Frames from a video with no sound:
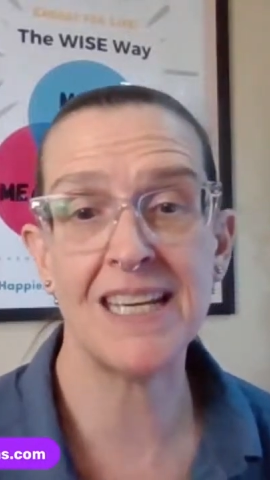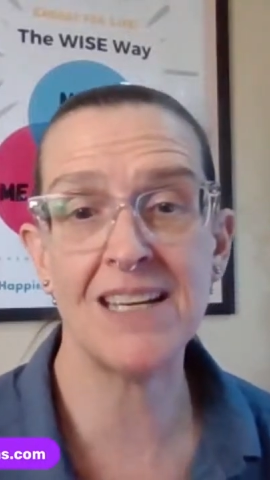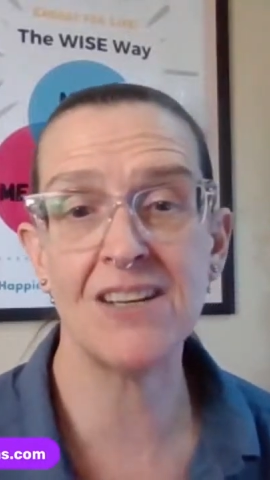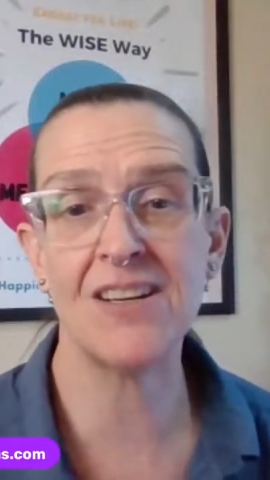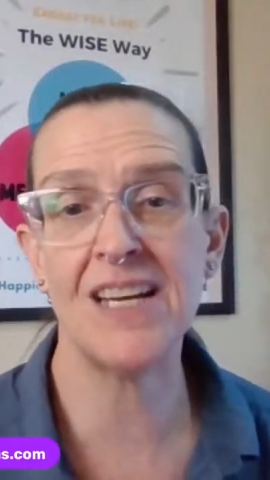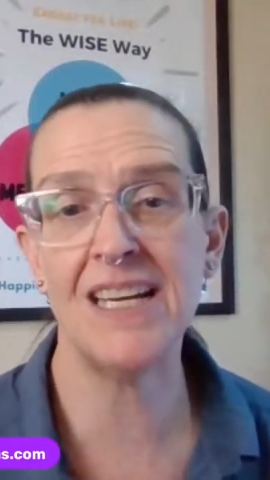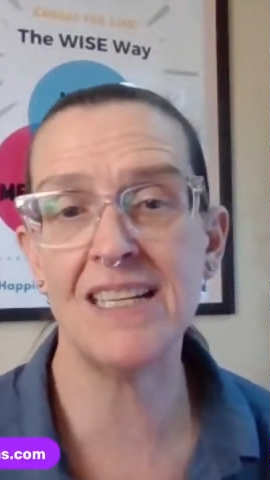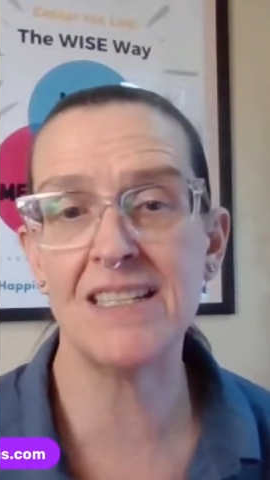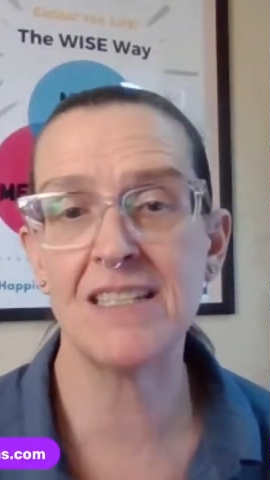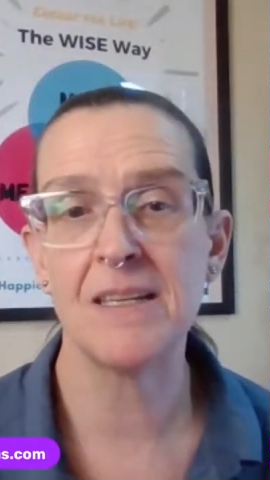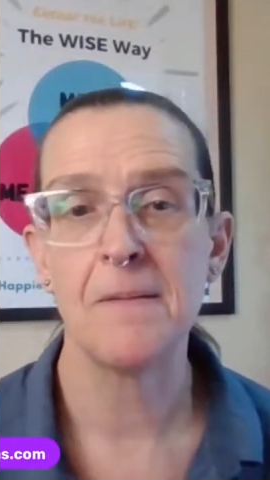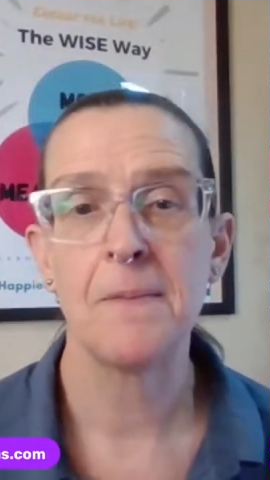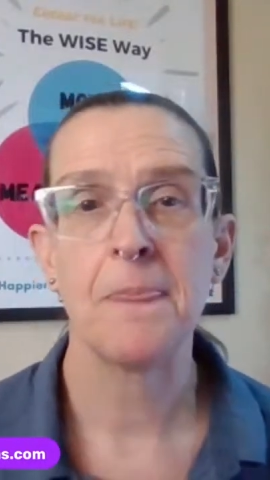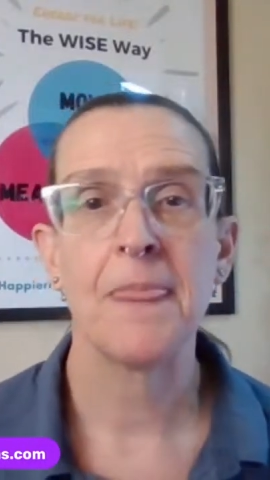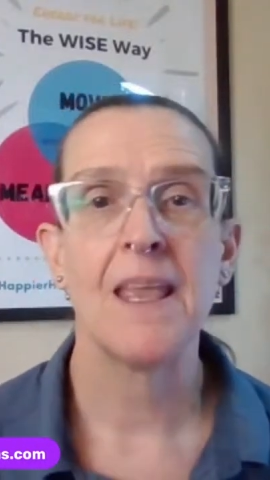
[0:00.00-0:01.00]
Here
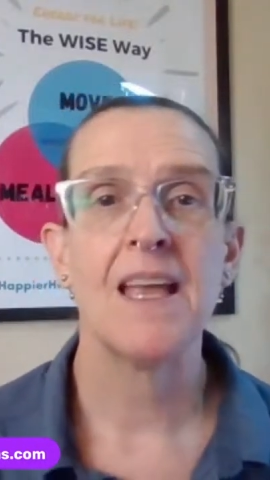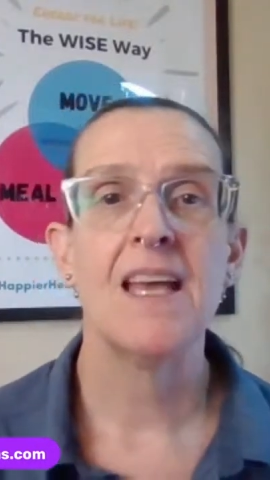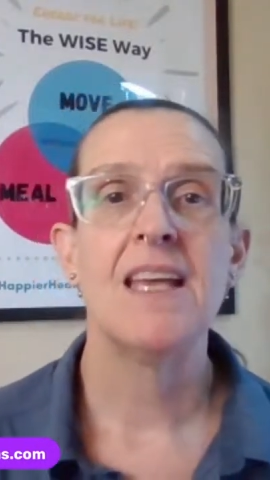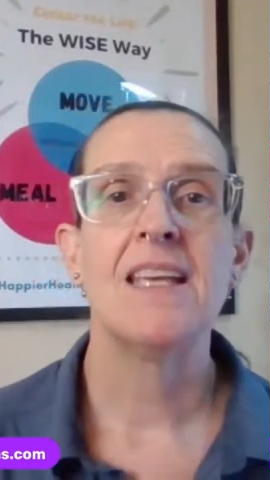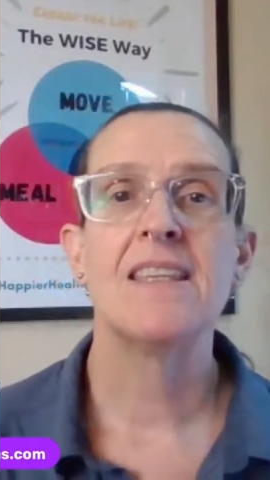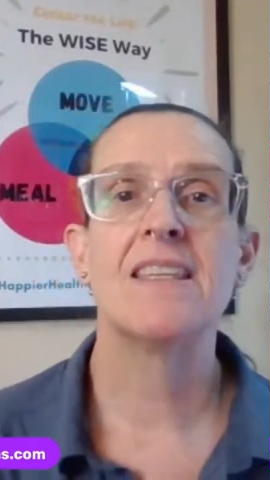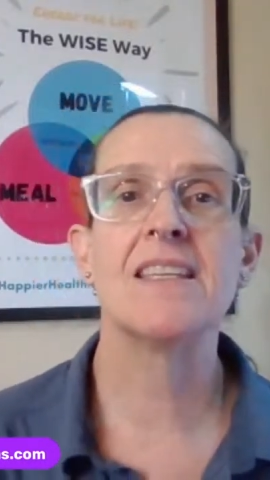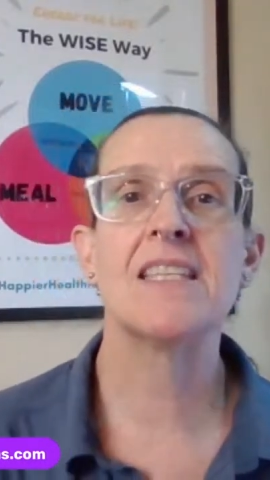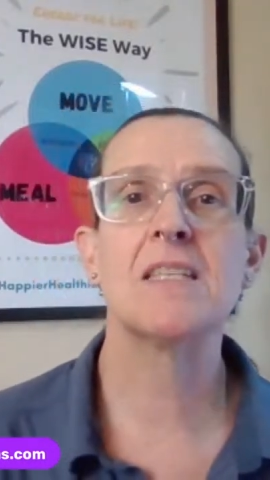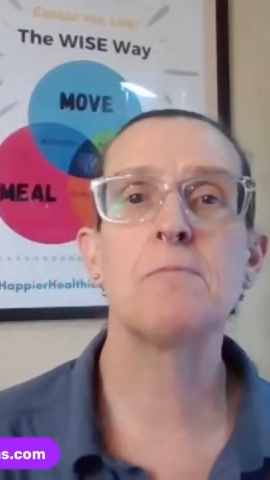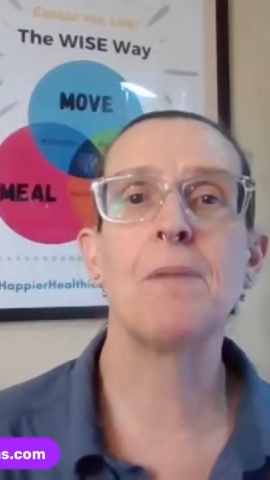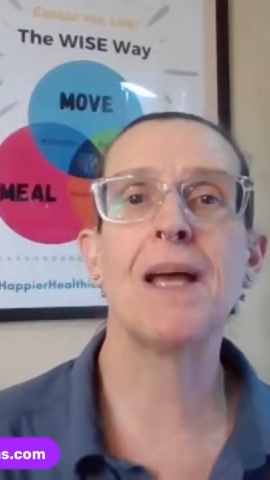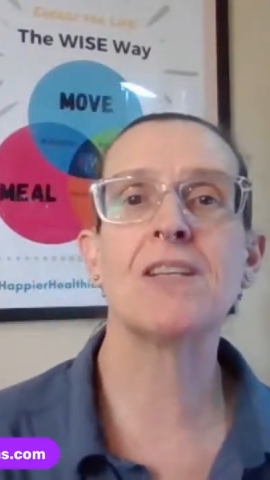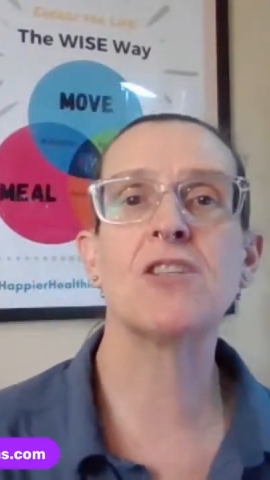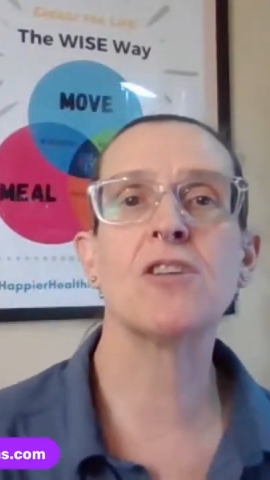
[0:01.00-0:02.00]
is the
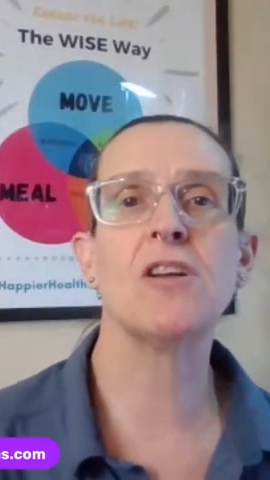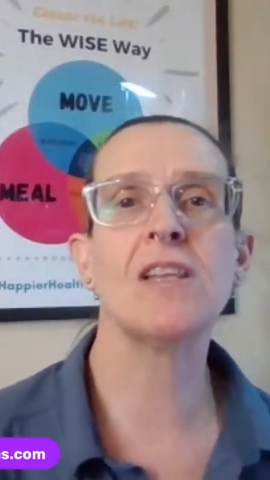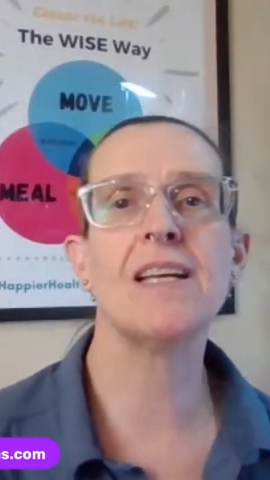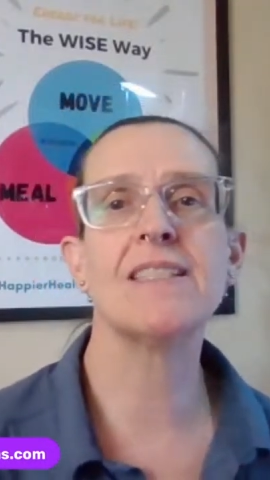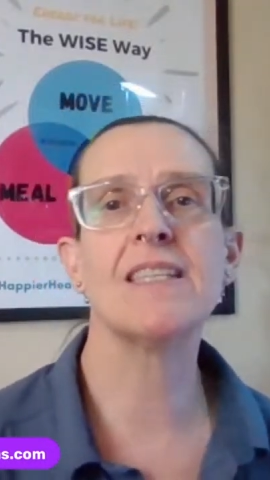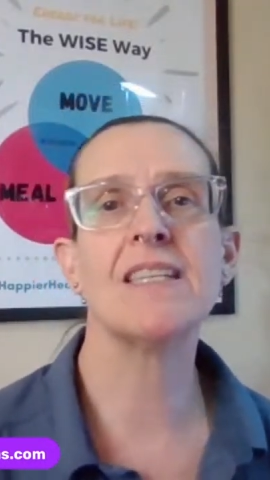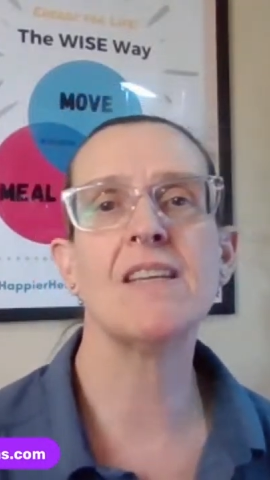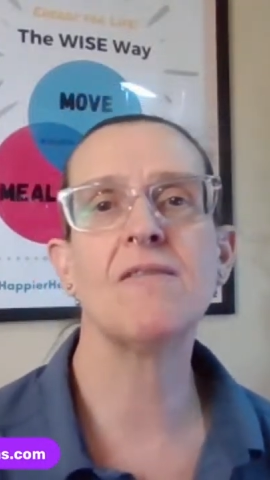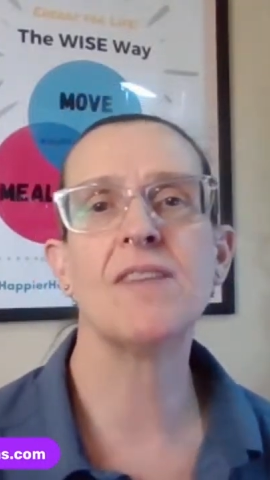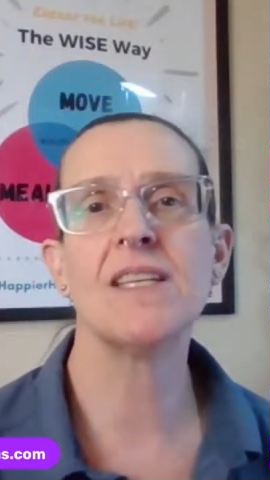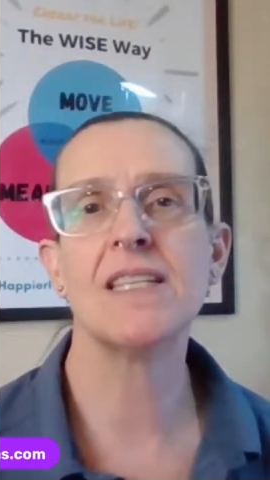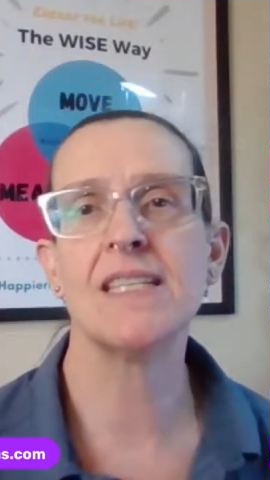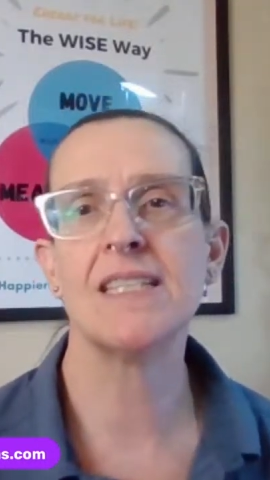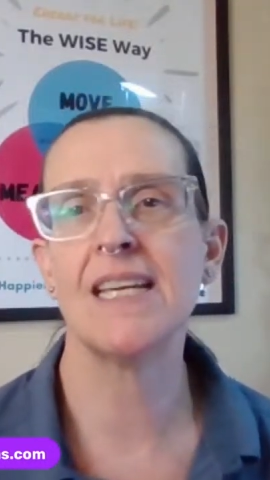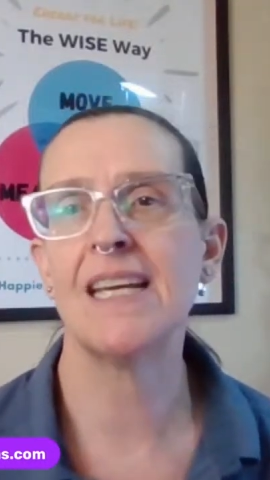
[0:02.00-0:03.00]
special. Let's see if
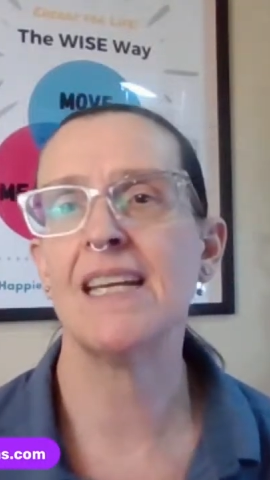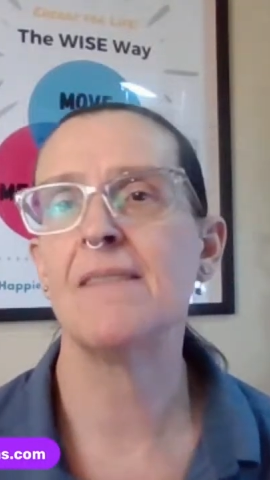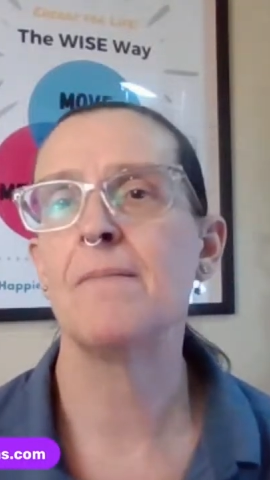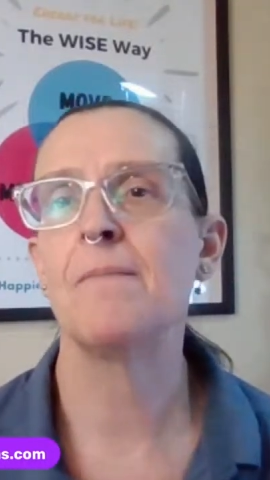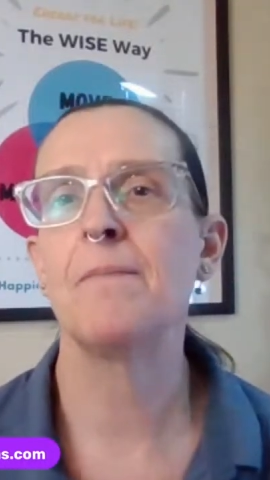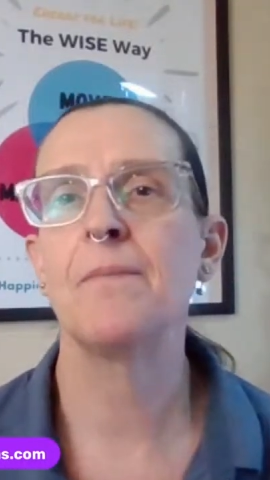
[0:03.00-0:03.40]
this is it.